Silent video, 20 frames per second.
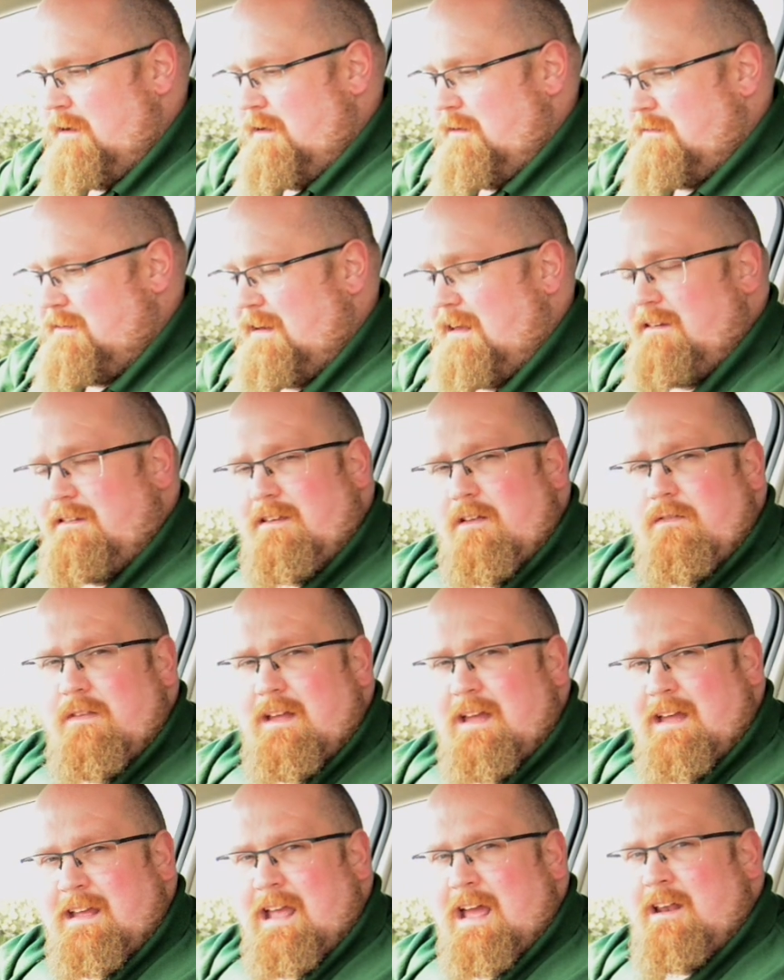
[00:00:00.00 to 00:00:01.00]
So that's
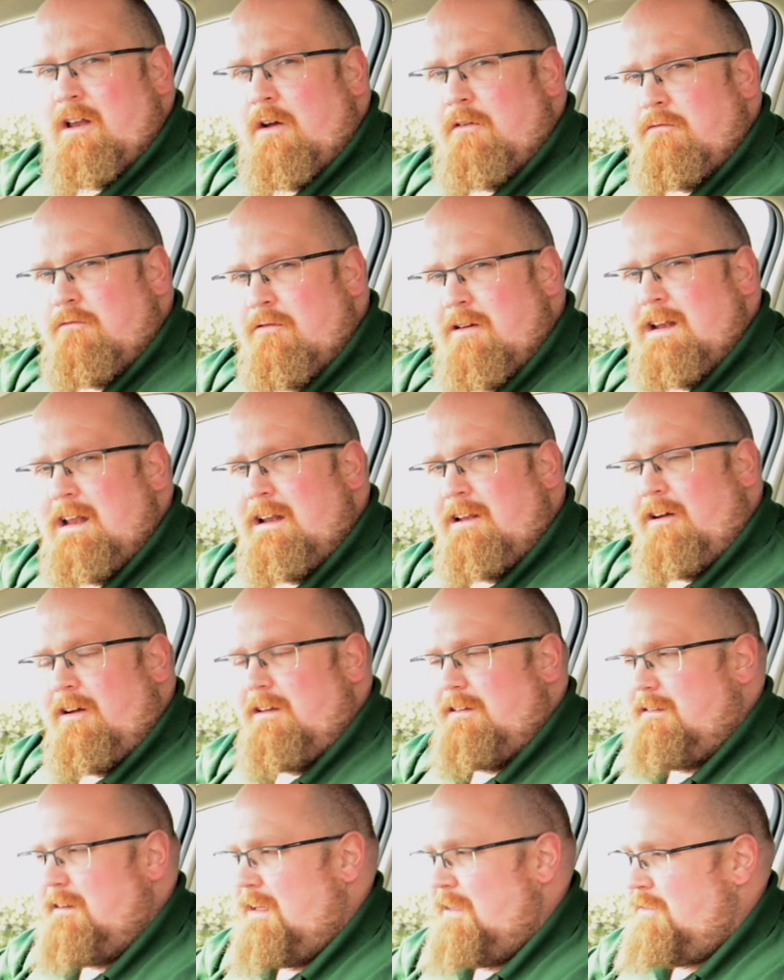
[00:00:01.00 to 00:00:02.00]
something, again, I really
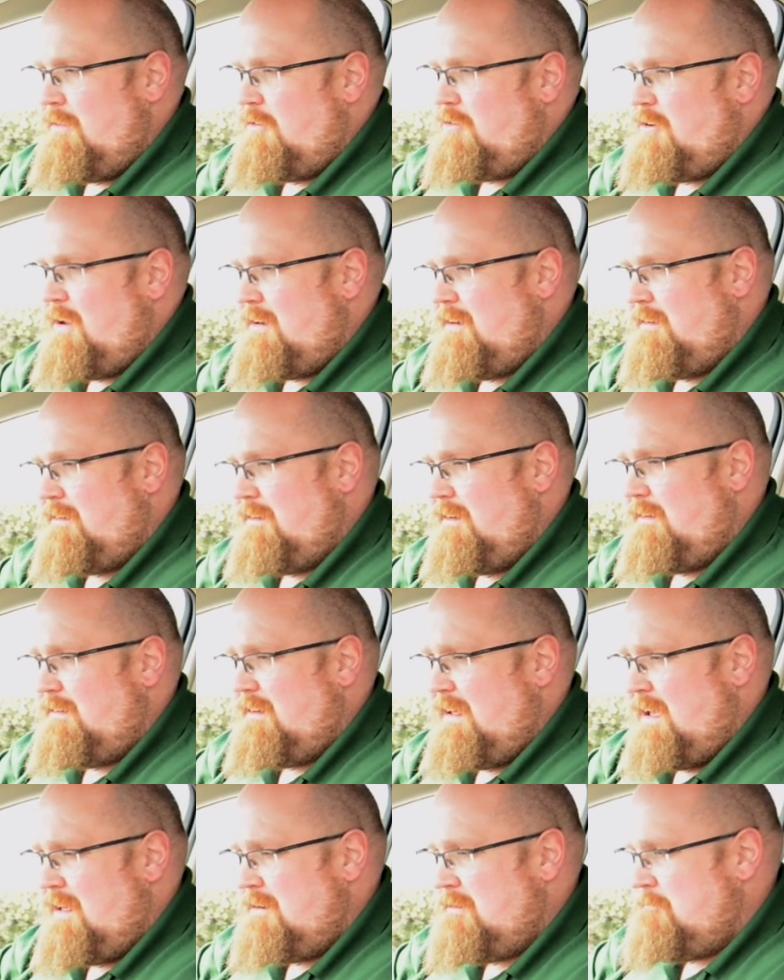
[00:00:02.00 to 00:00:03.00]
liked in the
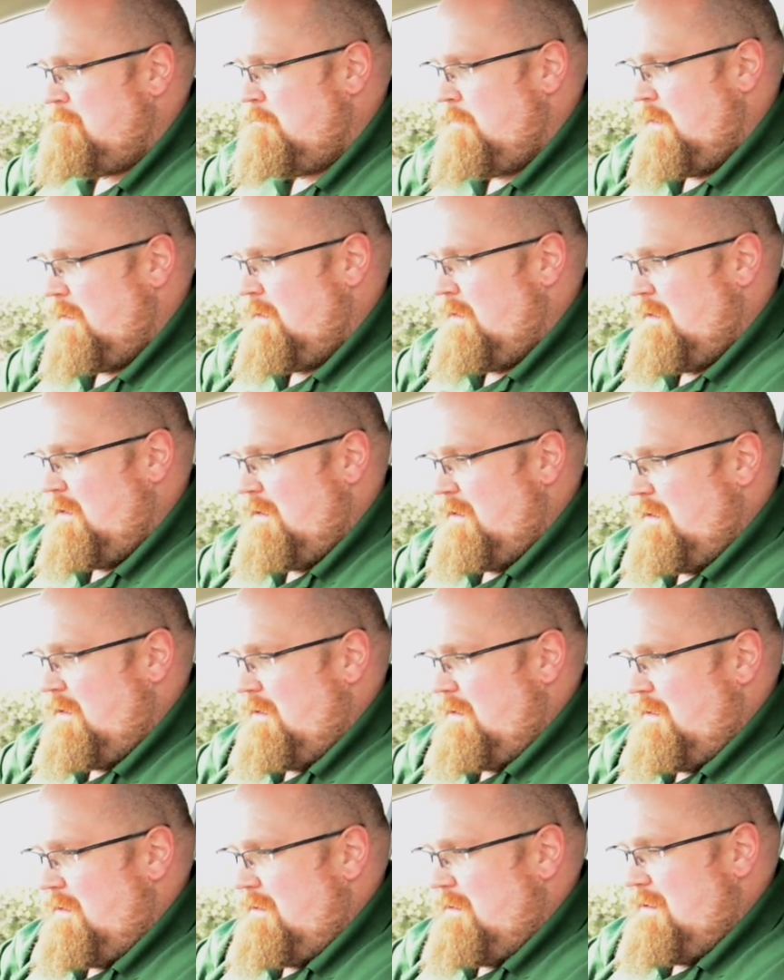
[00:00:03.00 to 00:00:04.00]
Genesis, and
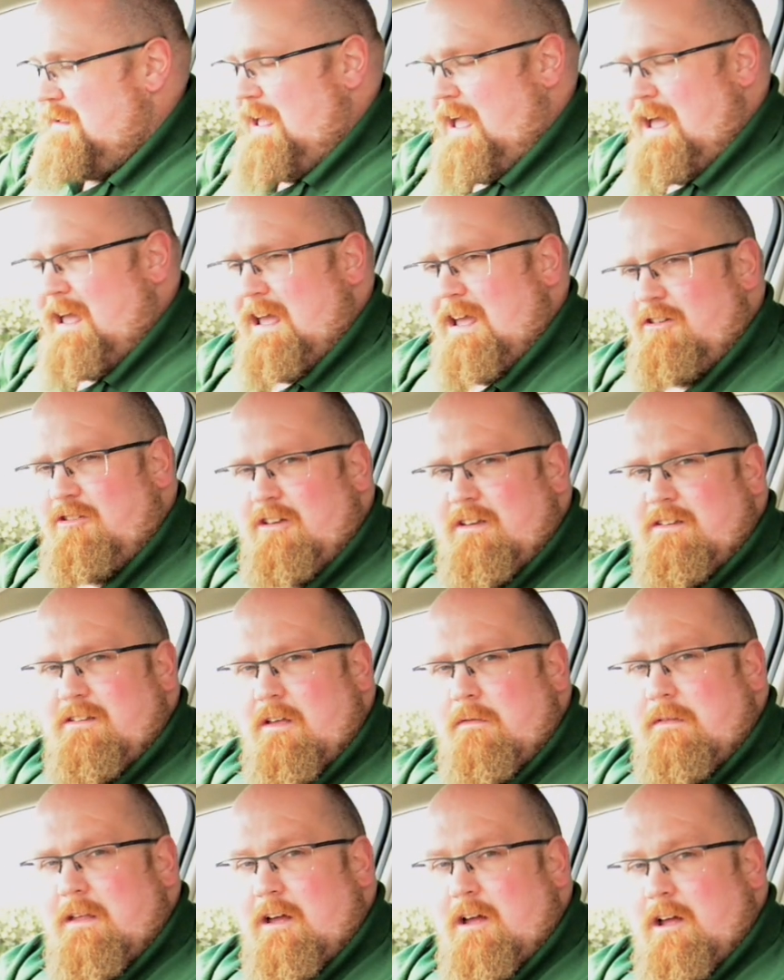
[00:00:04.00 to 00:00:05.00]
yeah, it's just
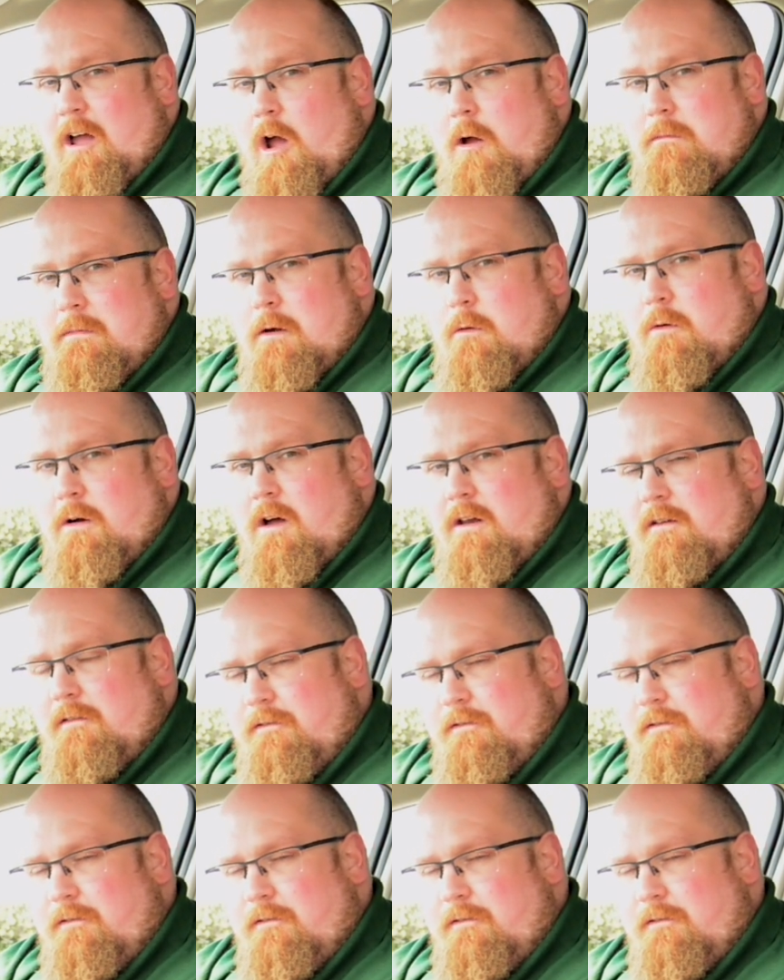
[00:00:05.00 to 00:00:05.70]
something I hope that will kind of